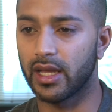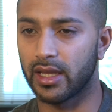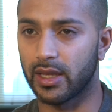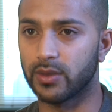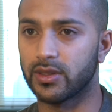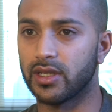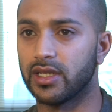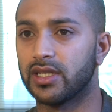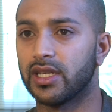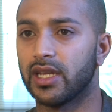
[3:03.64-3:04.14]
There
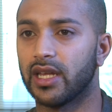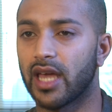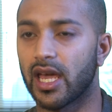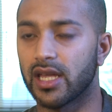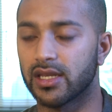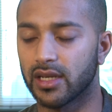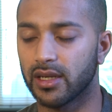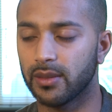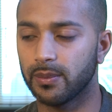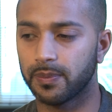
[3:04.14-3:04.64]
was an
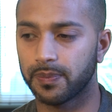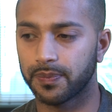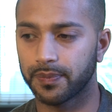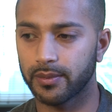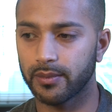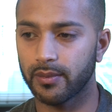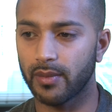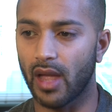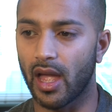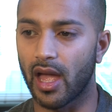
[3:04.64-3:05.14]
interrogator,
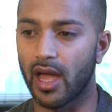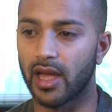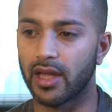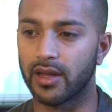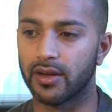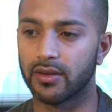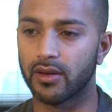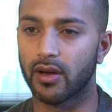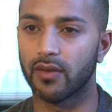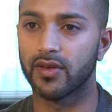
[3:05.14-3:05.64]

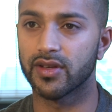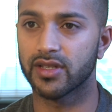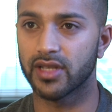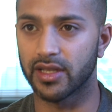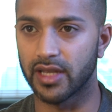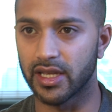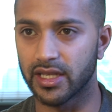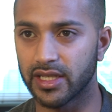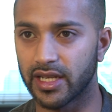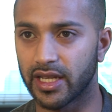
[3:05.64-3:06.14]
and obviously
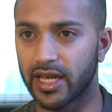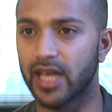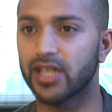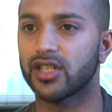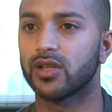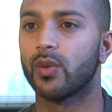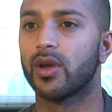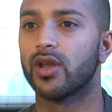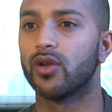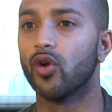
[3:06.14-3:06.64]
the
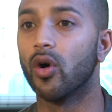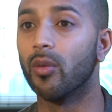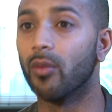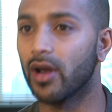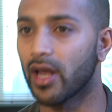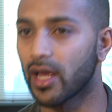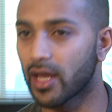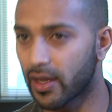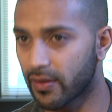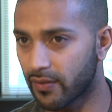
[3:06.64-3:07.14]
interrogation went
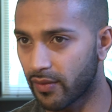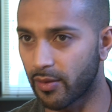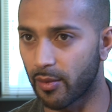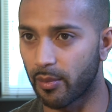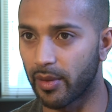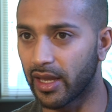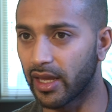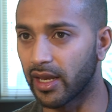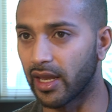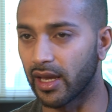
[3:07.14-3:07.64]
normal from the
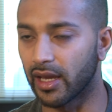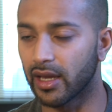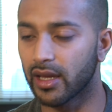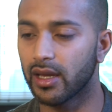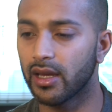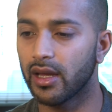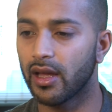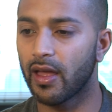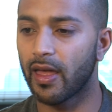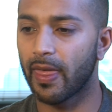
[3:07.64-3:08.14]
beginning.
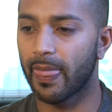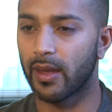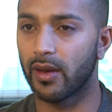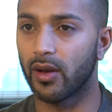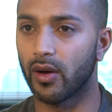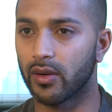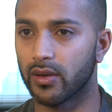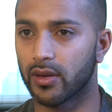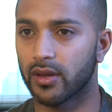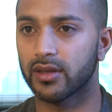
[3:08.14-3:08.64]

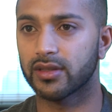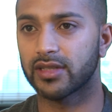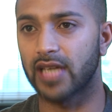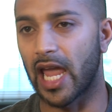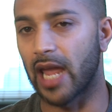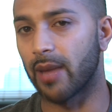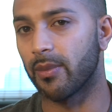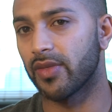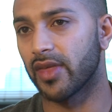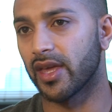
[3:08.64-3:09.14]

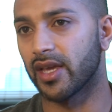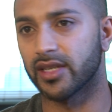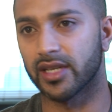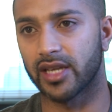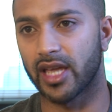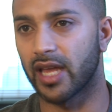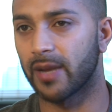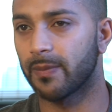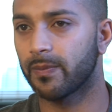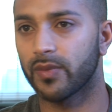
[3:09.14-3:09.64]
Same things
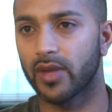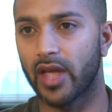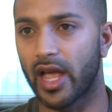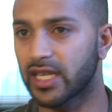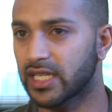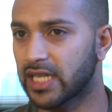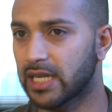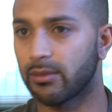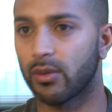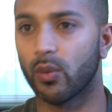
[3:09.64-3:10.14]
again,
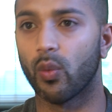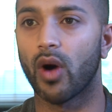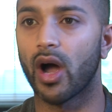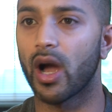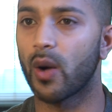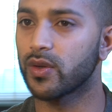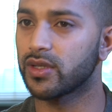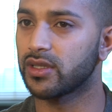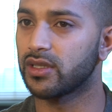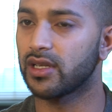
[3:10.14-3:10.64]
asking me
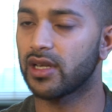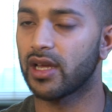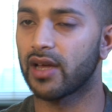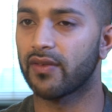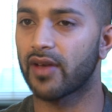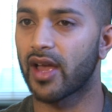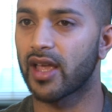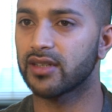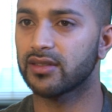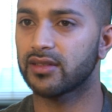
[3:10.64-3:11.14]
why I was in
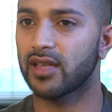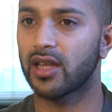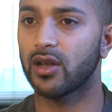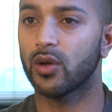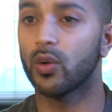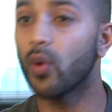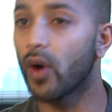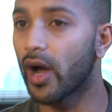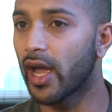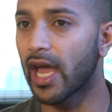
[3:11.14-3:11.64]
Afghanistan,
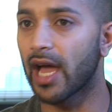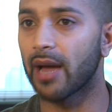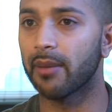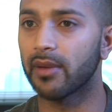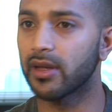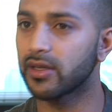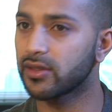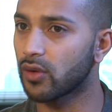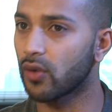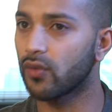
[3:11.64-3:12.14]
who I
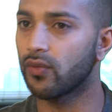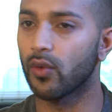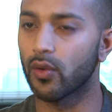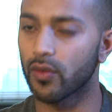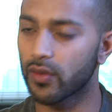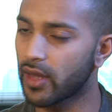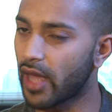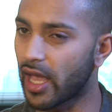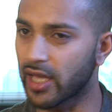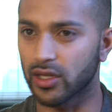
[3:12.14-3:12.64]
am, and so
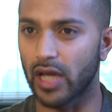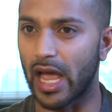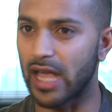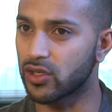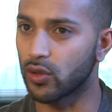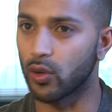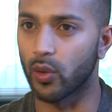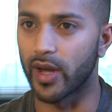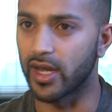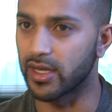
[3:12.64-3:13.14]
forth.
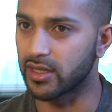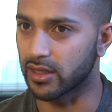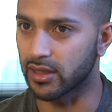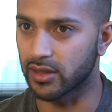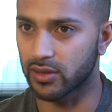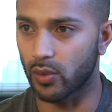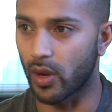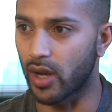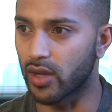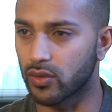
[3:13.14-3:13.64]
As always,
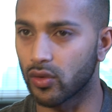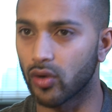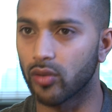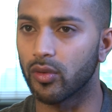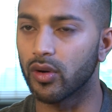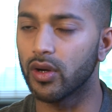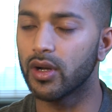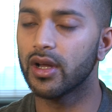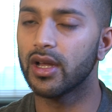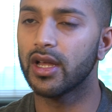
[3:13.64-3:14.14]
it's quite
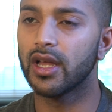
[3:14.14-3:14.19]
normal.